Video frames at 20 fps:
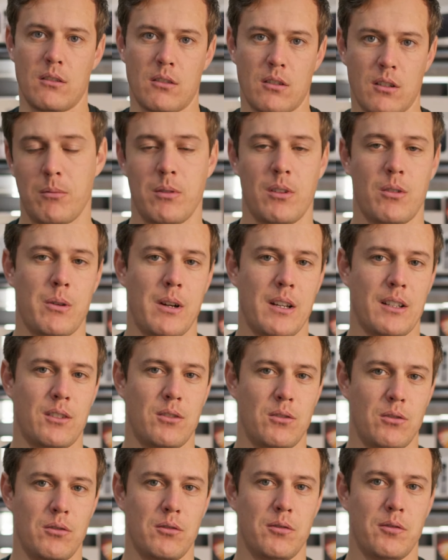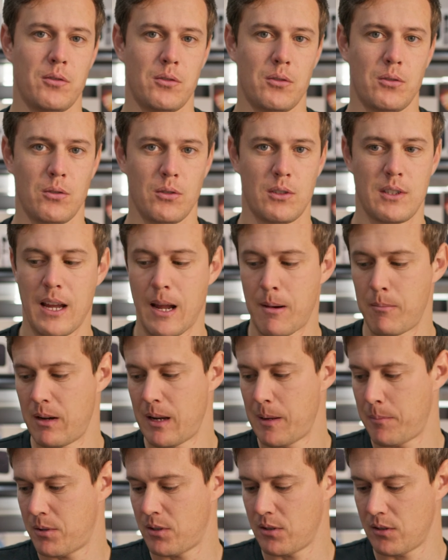It's going to be quite cool for time
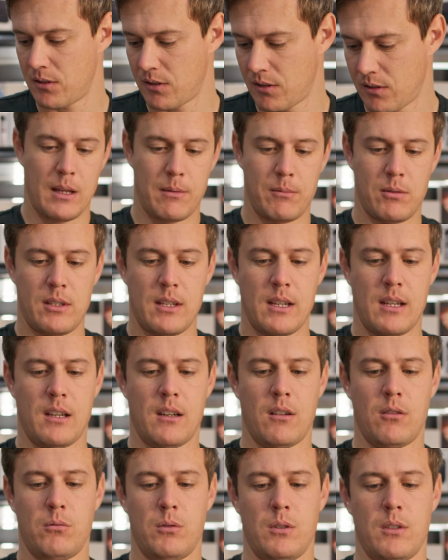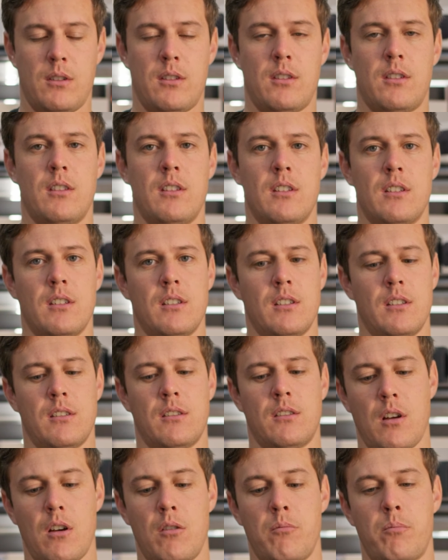lapses. Comes standard with the
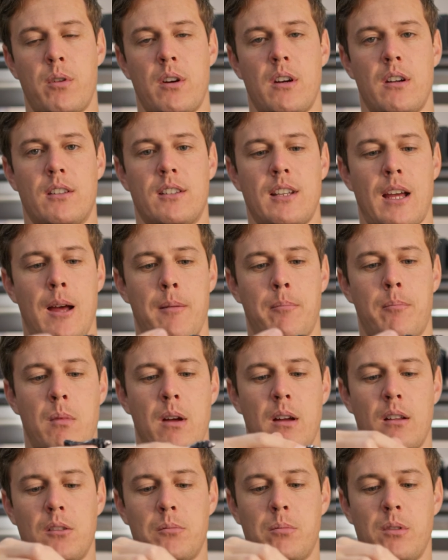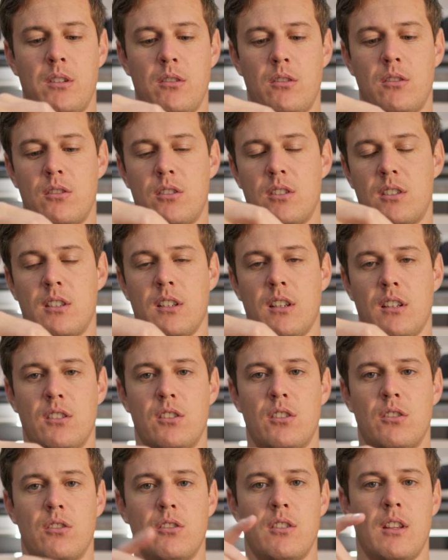GoPro type mount, but you can just
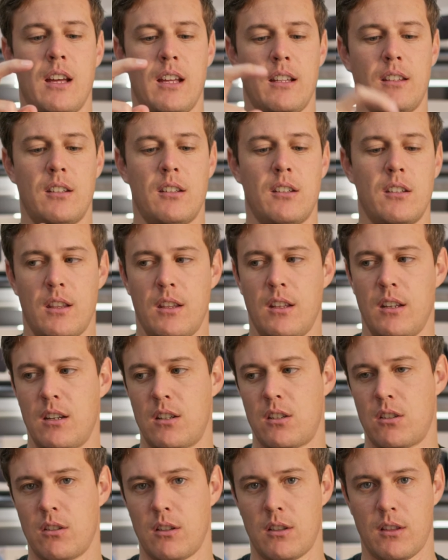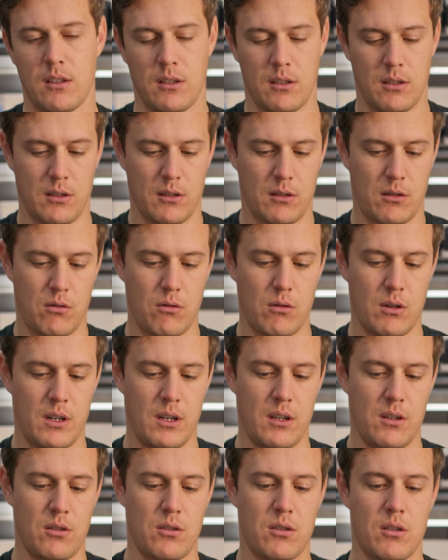unscrew that and then it's got the quarter
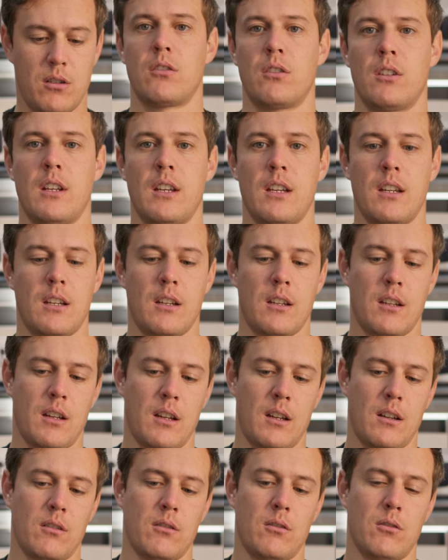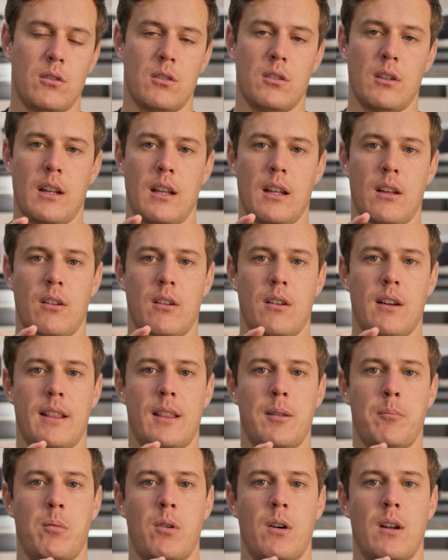inch through here and also at
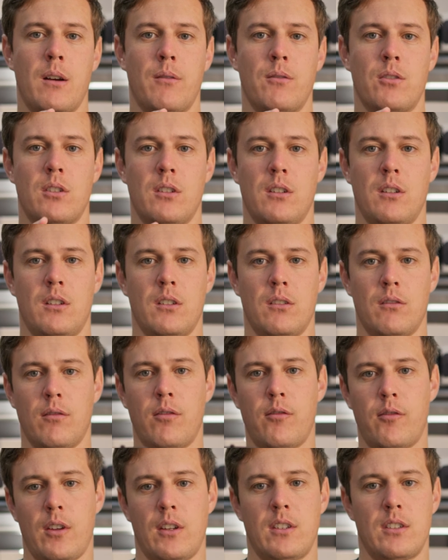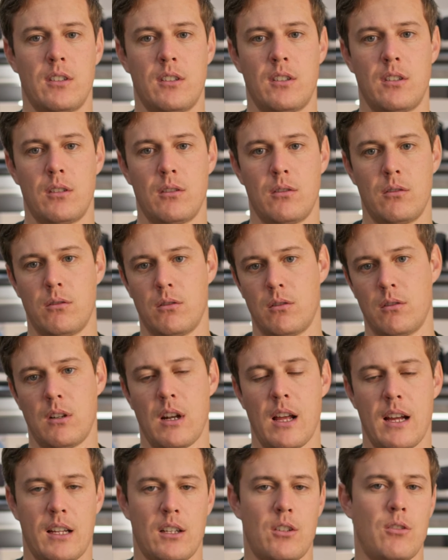the bottom so you can fix it to
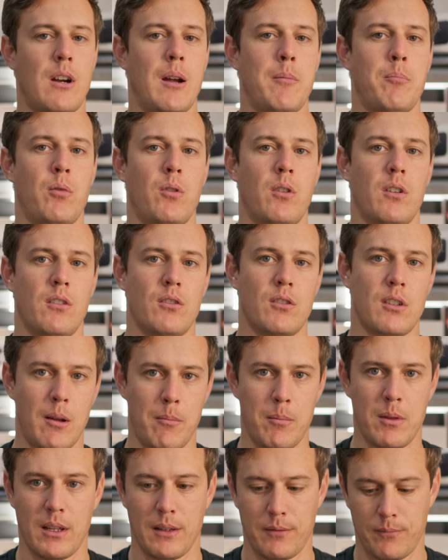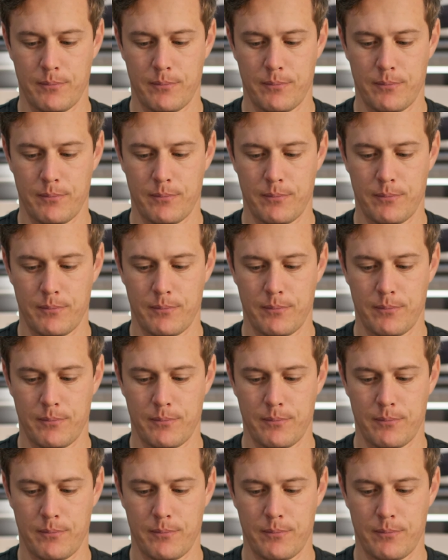like a tripod or something.